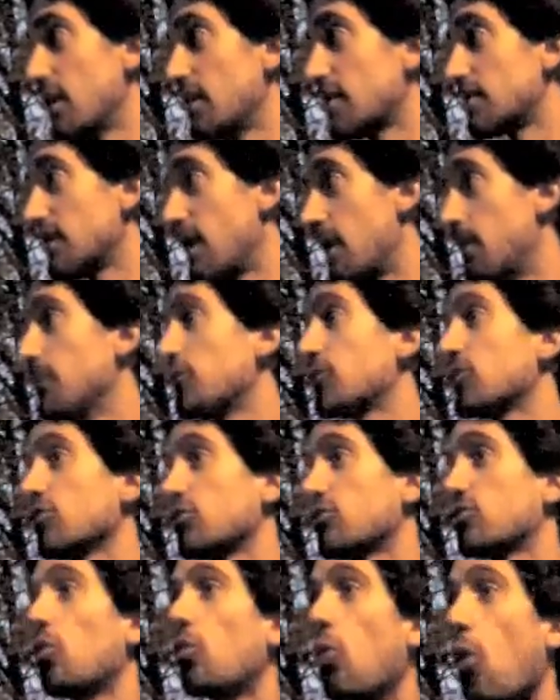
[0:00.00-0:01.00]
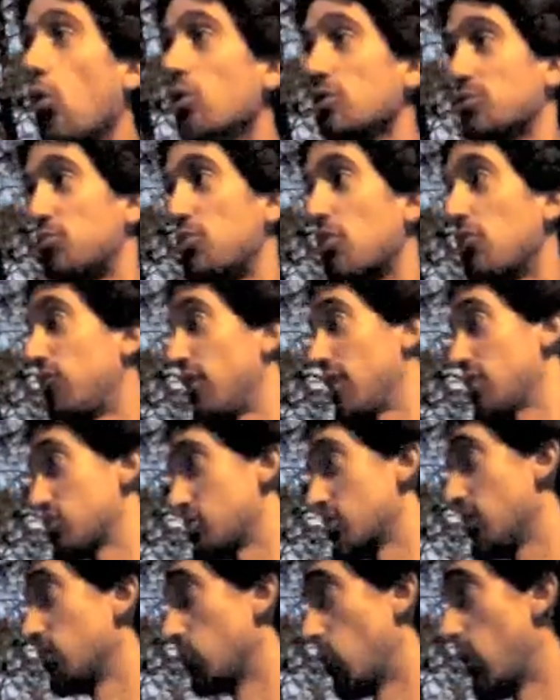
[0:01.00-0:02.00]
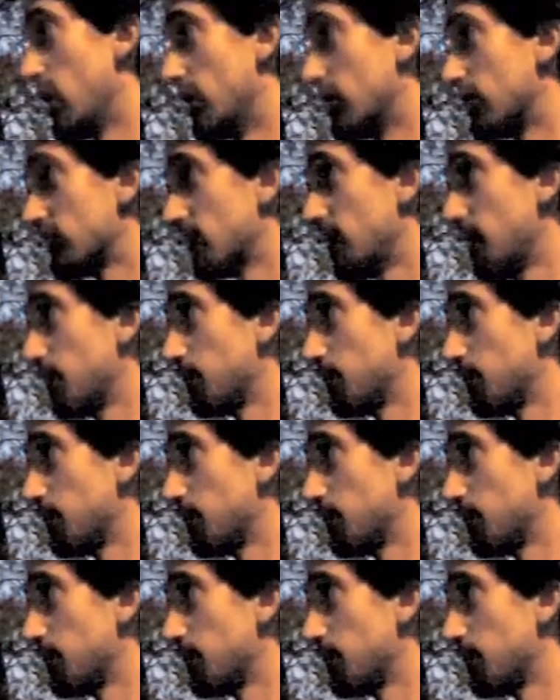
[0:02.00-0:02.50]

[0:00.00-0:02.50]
some so-called professional ones.